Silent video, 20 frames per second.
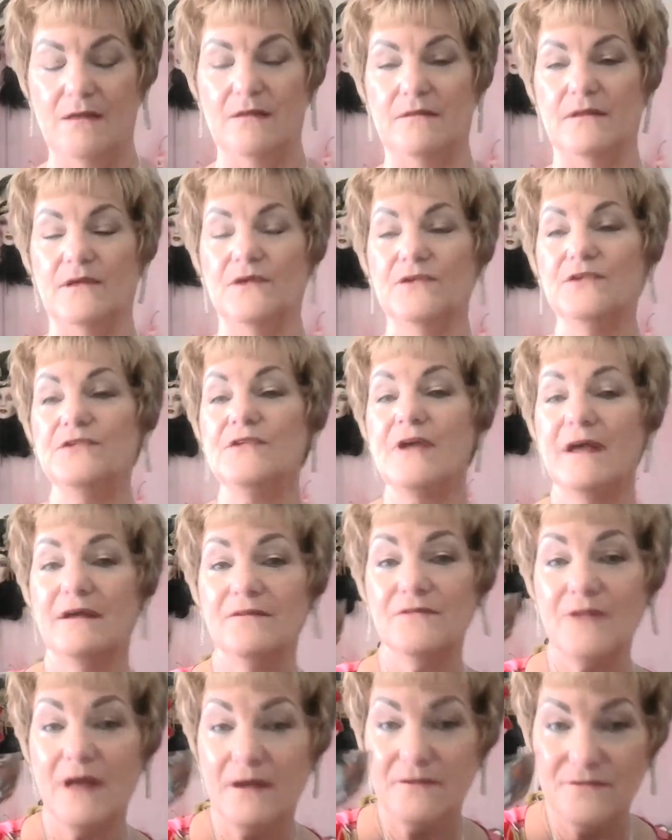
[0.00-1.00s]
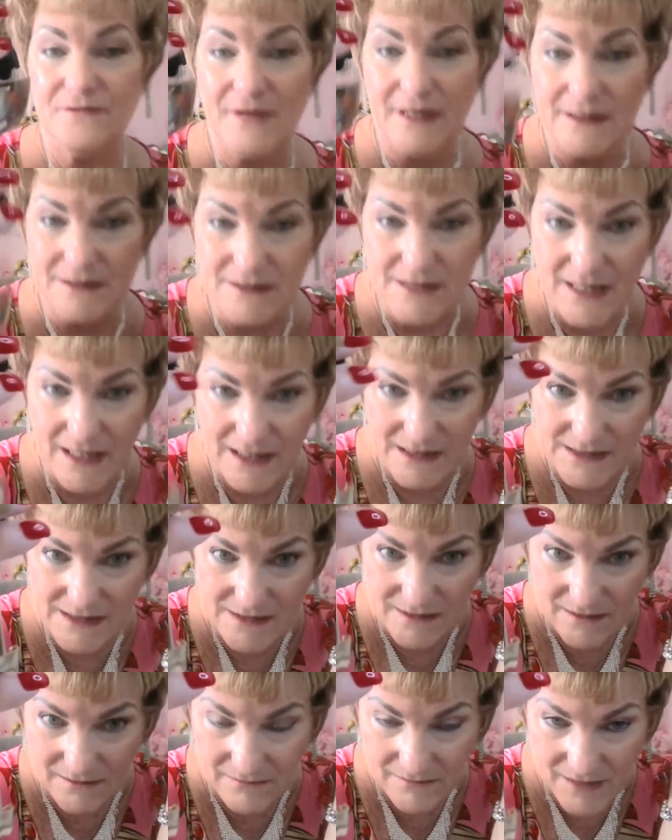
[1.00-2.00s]
There you have that
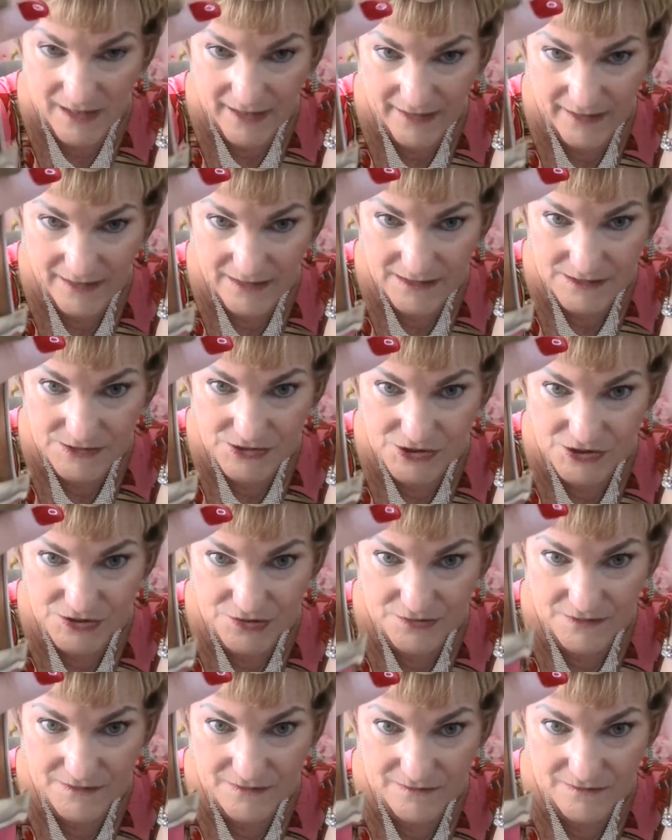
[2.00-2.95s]
fantastic latch.